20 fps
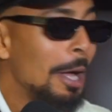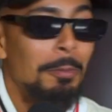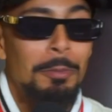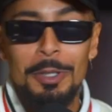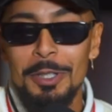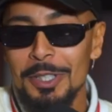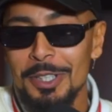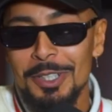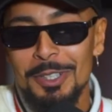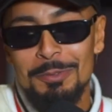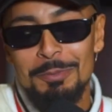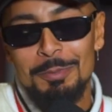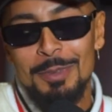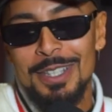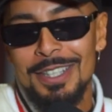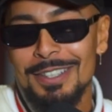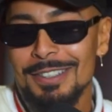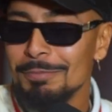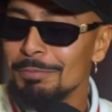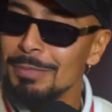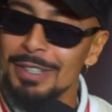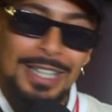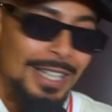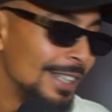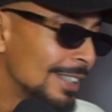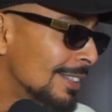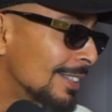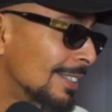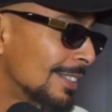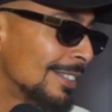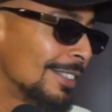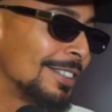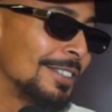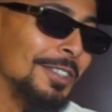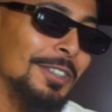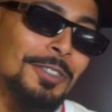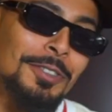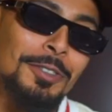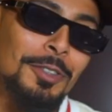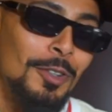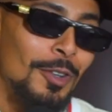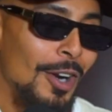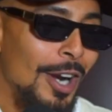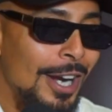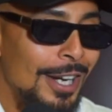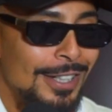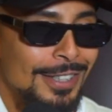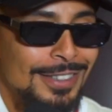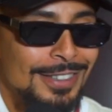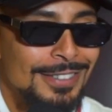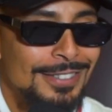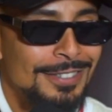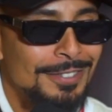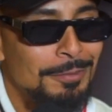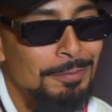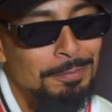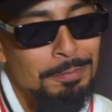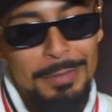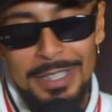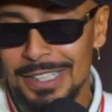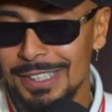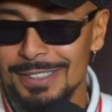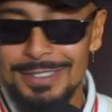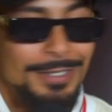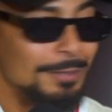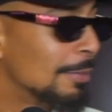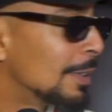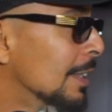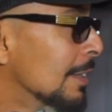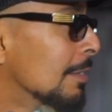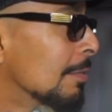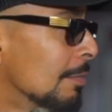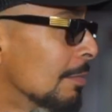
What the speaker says: I'm good, man. Blessed, you know, grinding, blessed.